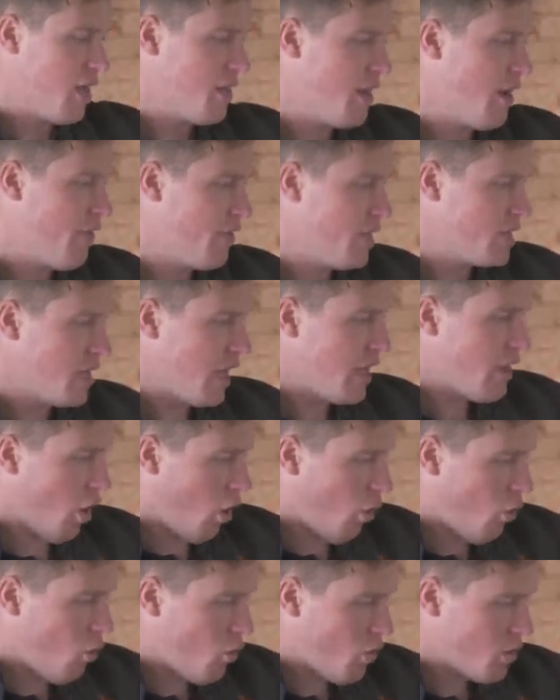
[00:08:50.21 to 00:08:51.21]
there is a
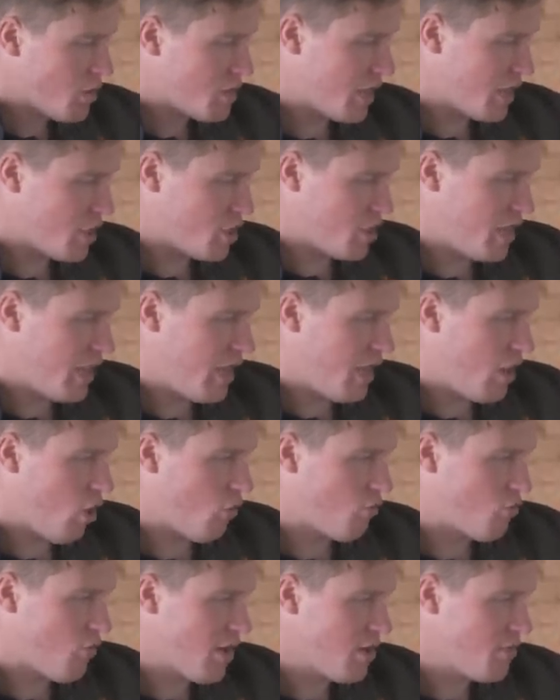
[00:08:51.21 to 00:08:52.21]
whole section here
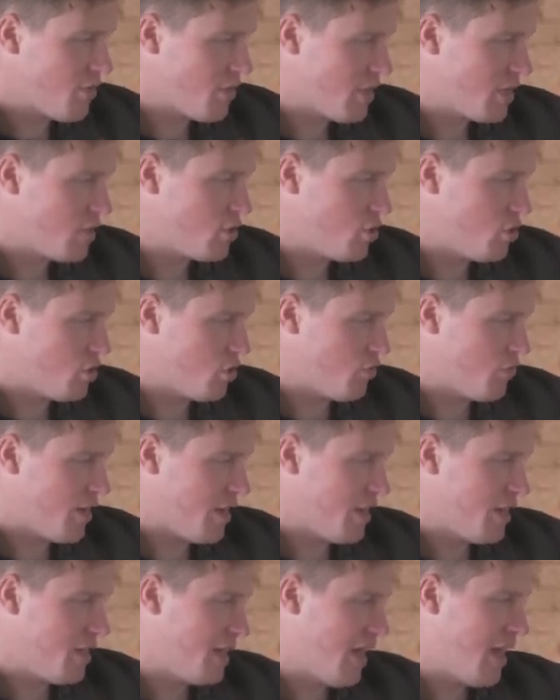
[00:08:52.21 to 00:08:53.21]
of relevant things you should read.